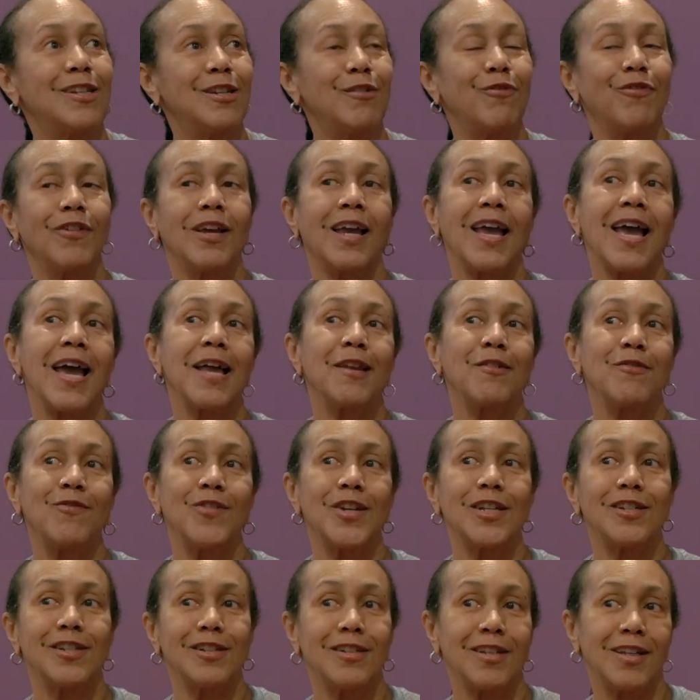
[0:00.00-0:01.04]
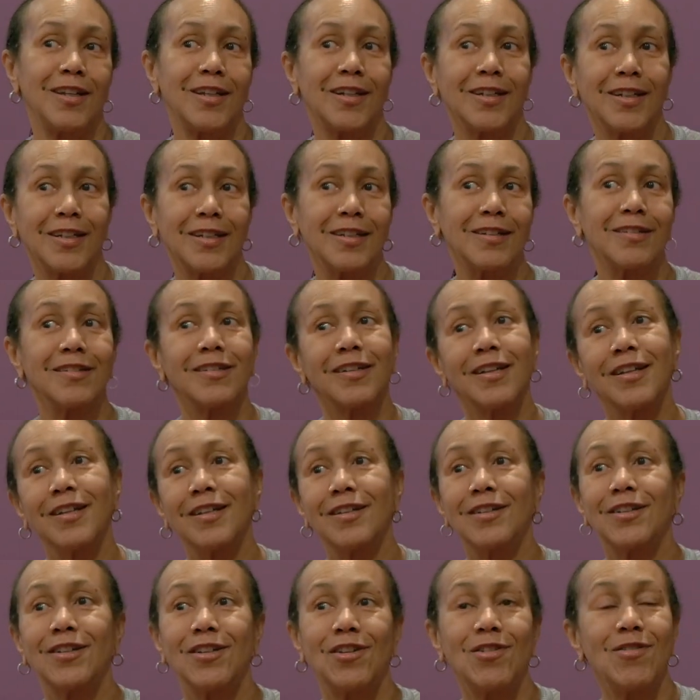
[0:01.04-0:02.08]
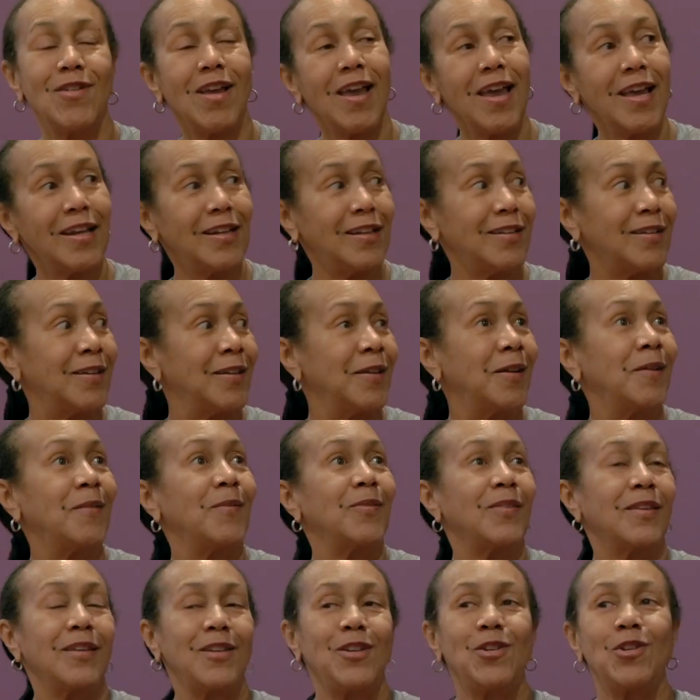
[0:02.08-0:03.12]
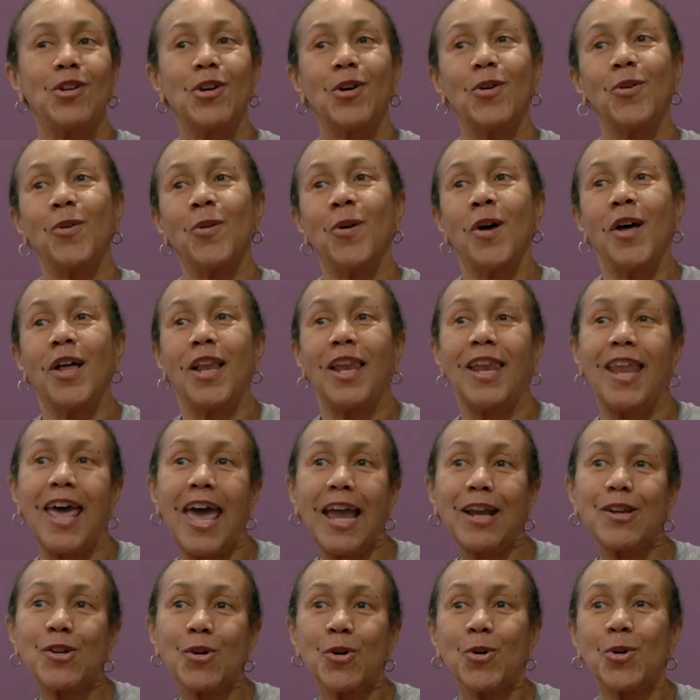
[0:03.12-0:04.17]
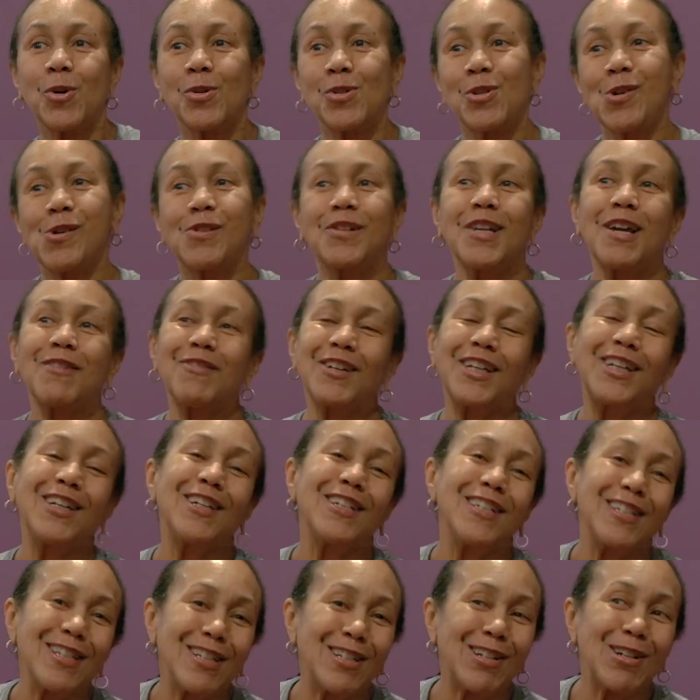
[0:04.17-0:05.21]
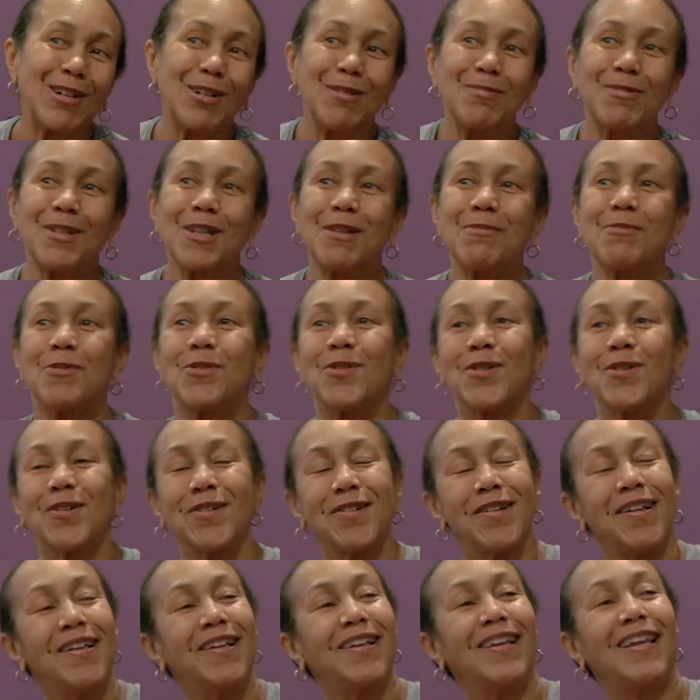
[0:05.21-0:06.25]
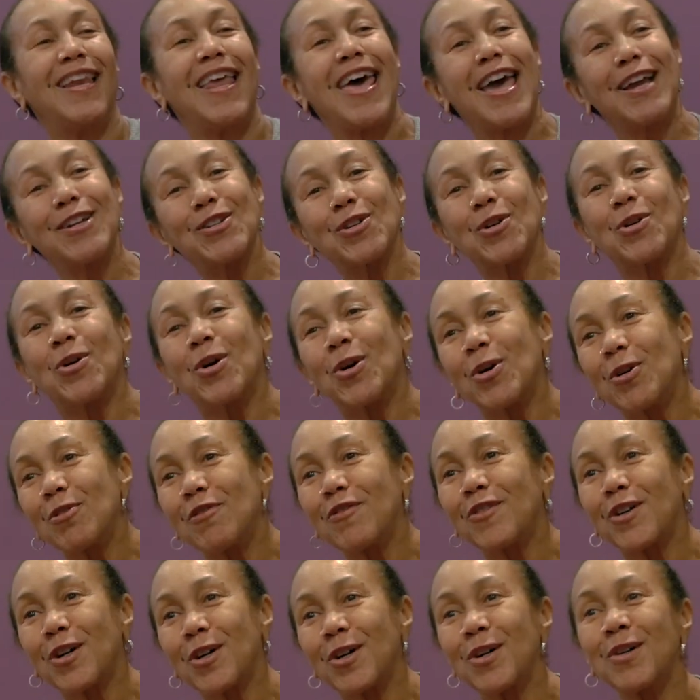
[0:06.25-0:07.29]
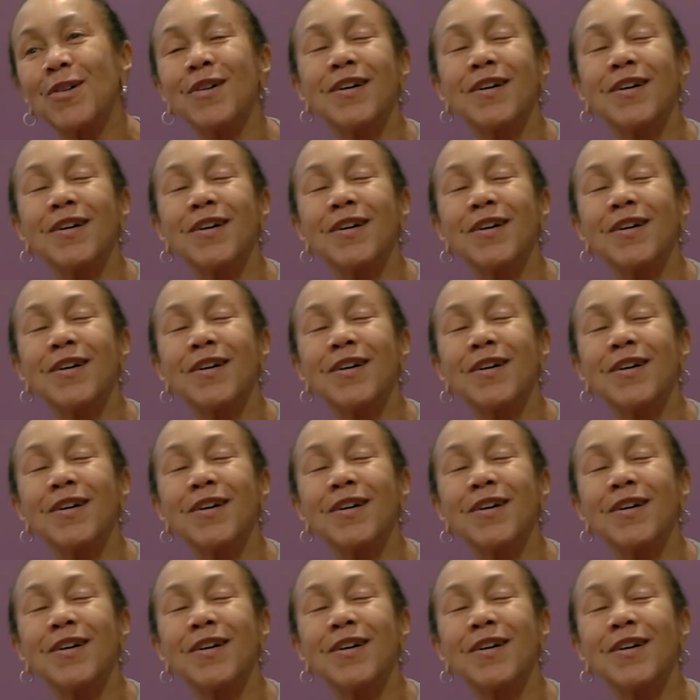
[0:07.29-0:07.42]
different kind of vegetarians. You had the, lacto, you don't never hear these terms anymore. Lacto-ovo.